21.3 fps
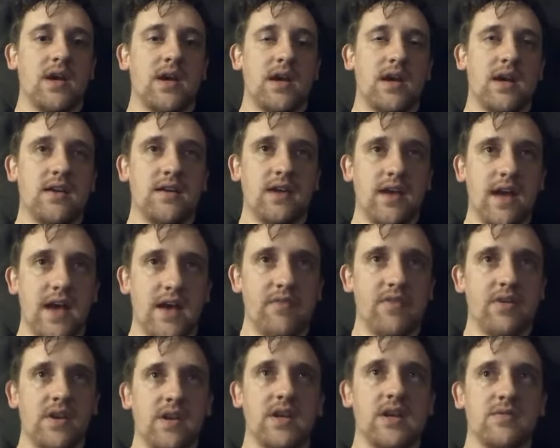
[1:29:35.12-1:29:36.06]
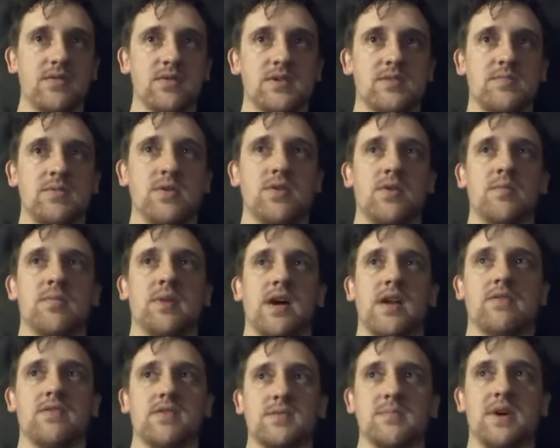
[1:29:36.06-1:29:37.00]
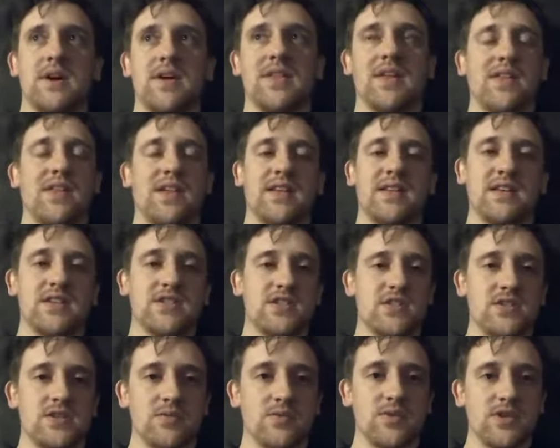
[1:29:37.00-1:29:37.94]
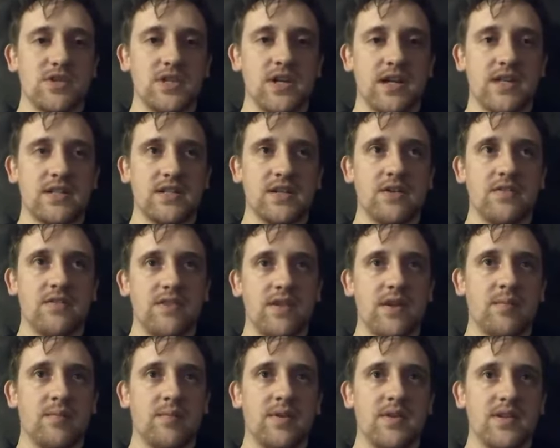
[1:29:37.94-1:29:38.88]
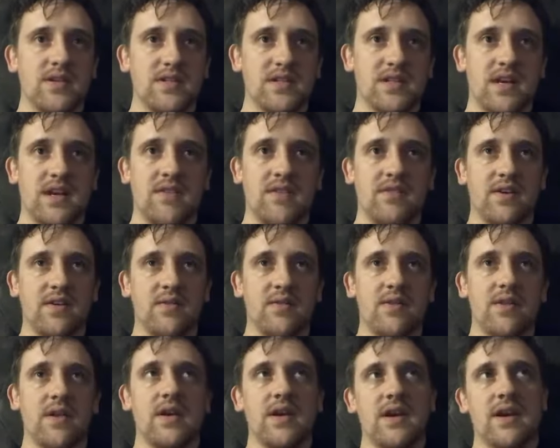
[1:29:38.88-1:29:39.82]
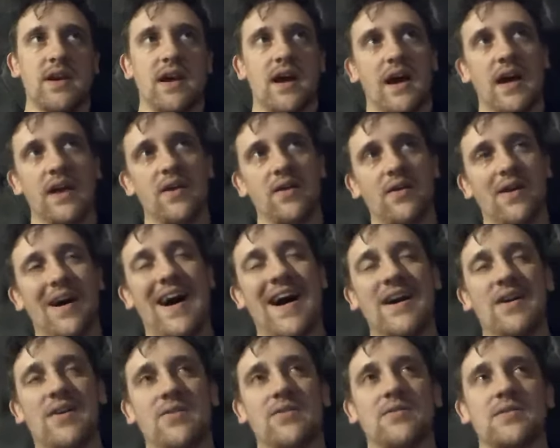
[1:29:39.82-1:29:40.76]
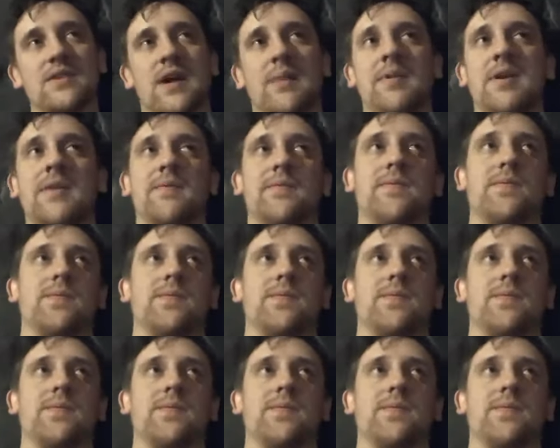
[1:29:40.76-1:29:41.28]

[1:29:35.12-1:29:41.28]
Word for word: into heaven he will spew them out of his mouth i think that's just a rejection of them in this life i don't i don't i don't i mean